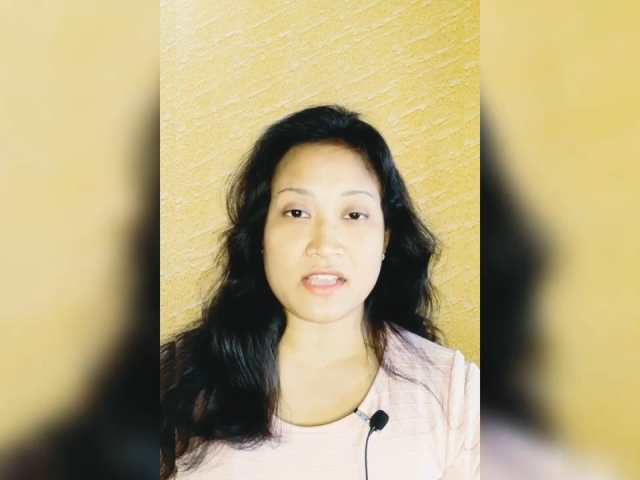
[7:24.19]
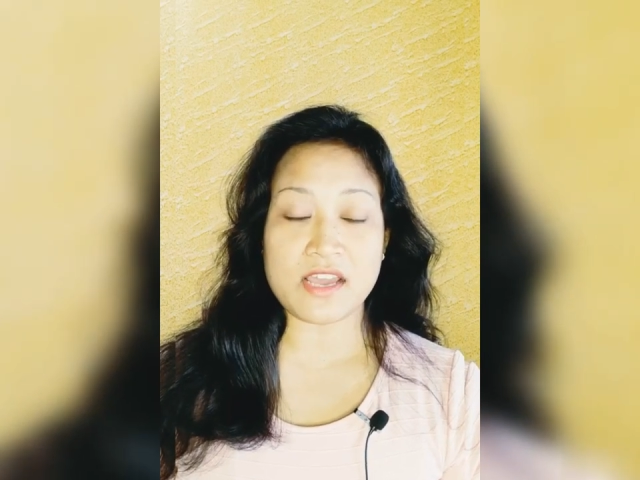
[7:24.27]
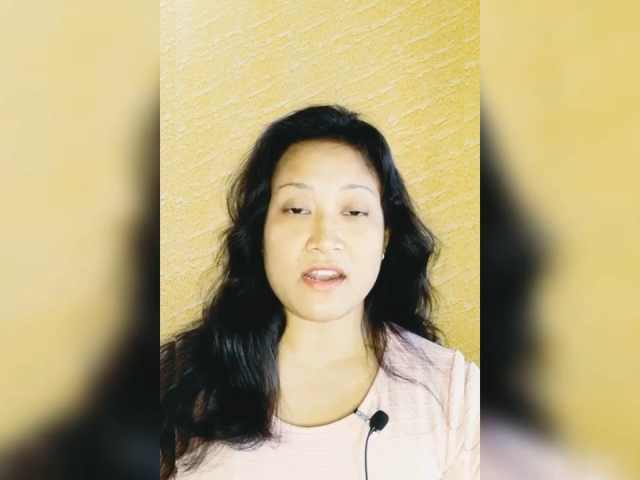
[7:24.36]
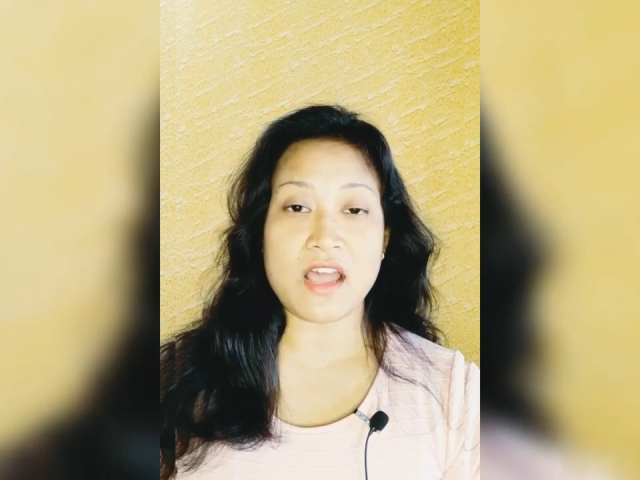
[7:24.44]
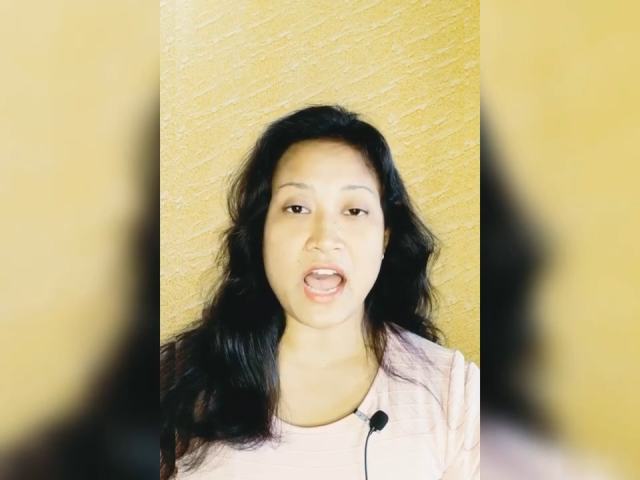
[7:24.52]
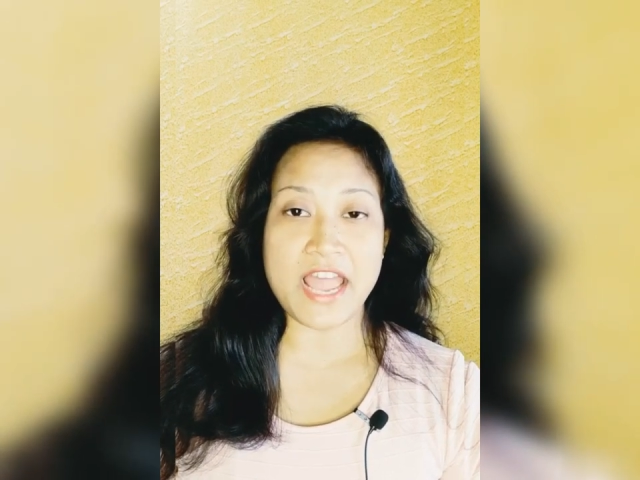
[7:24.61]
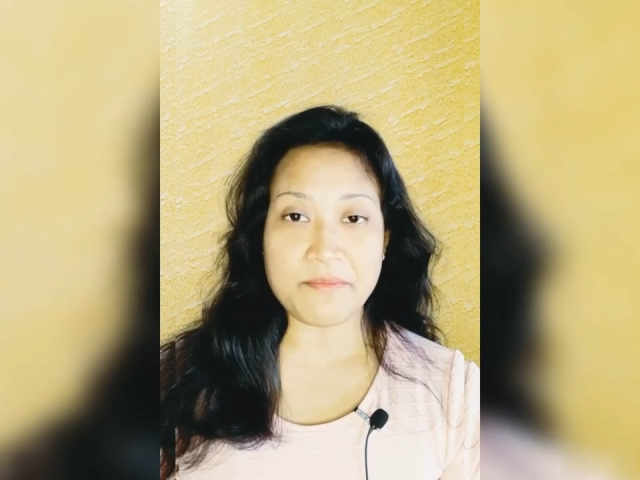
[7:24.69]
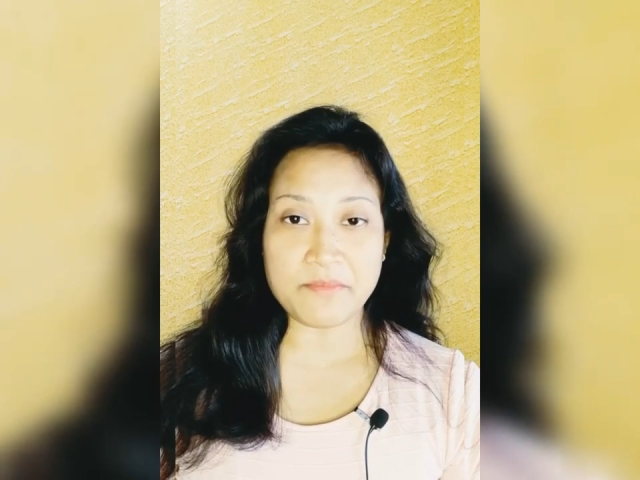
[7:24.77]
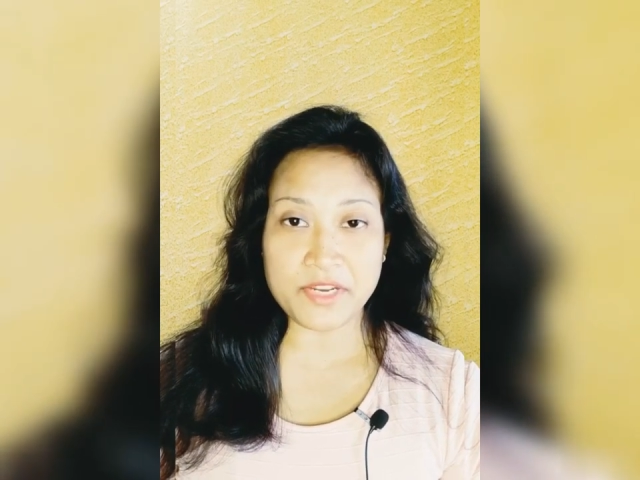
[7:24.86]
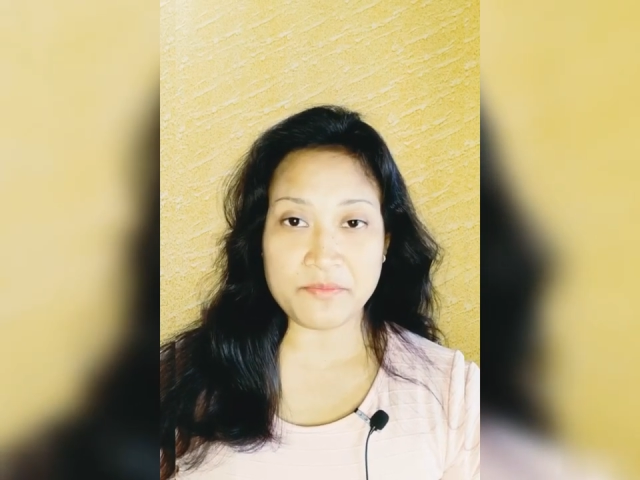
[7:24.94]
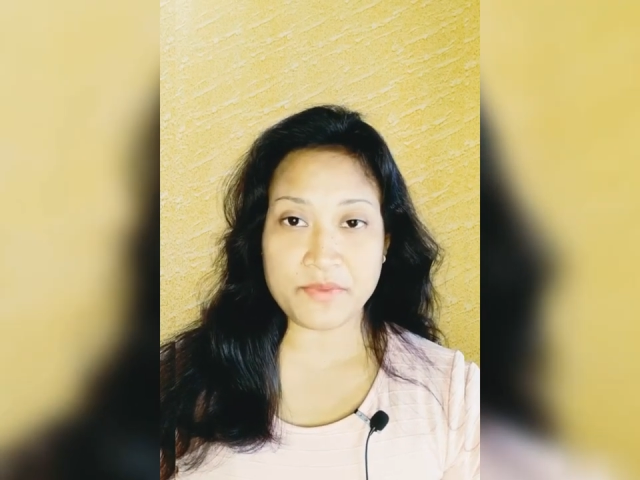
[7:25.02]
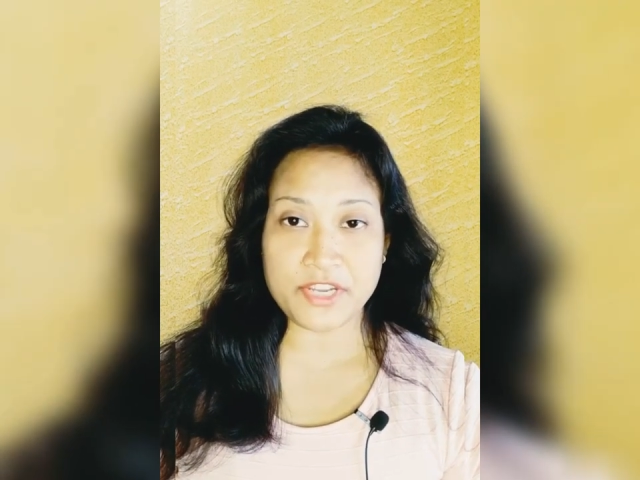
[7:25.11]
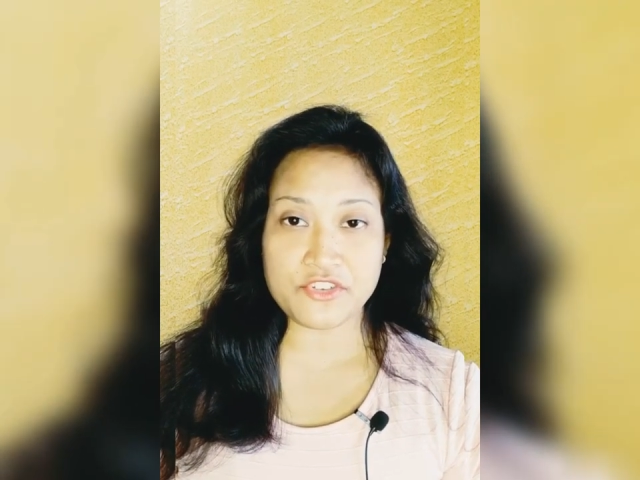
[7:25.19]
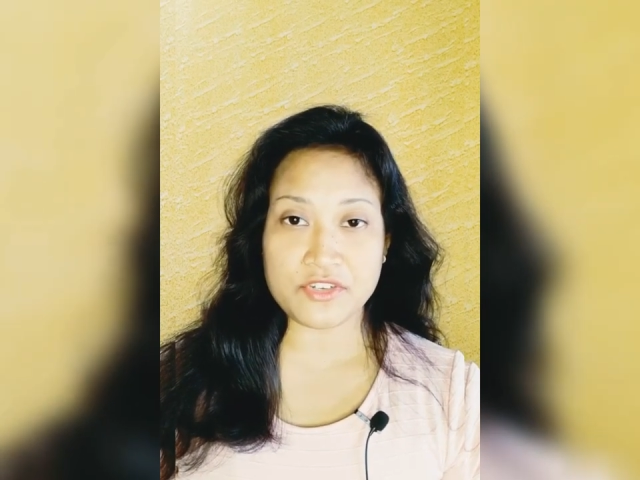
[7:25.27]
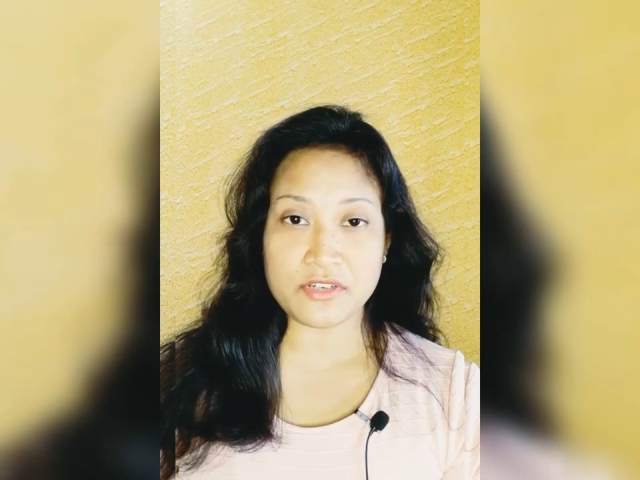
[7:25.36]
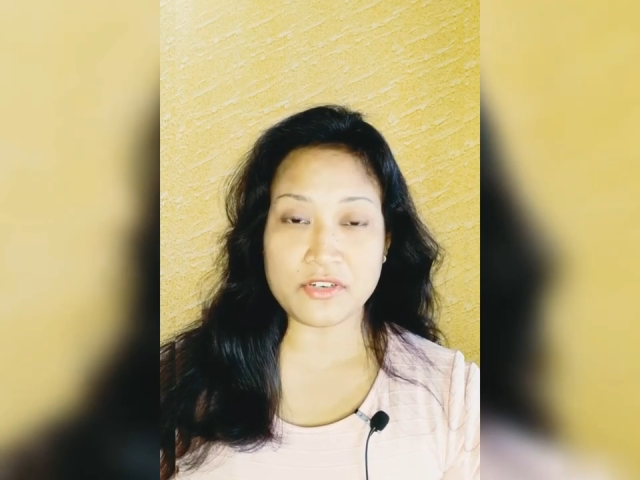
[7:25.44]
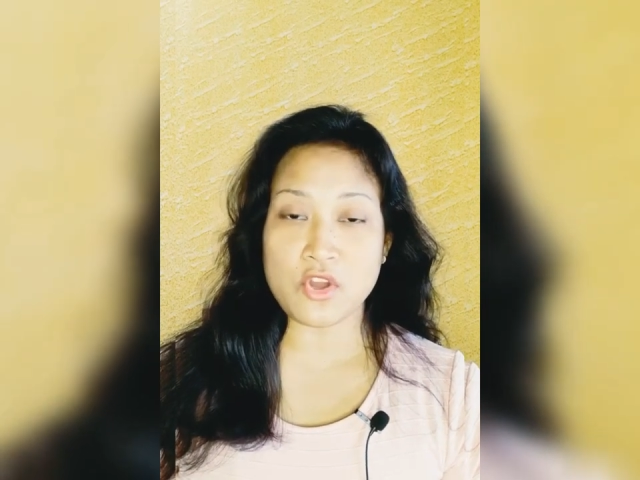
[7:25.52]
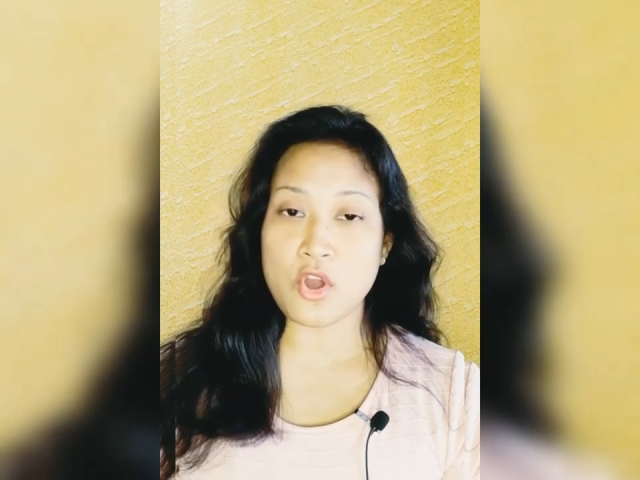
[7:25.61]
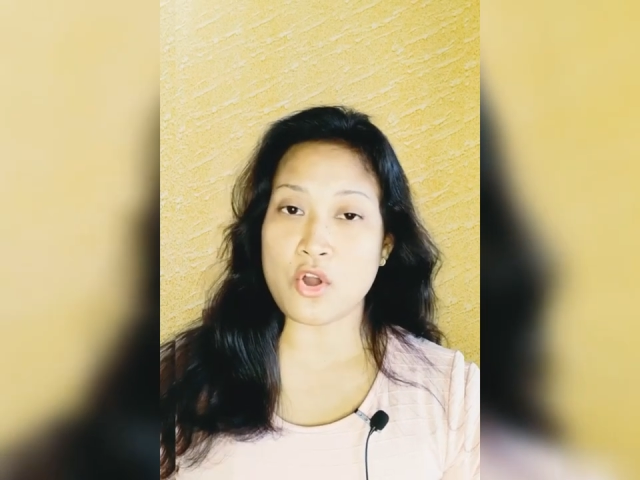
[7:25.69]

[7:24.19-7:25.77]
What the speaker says: are high blood pressure,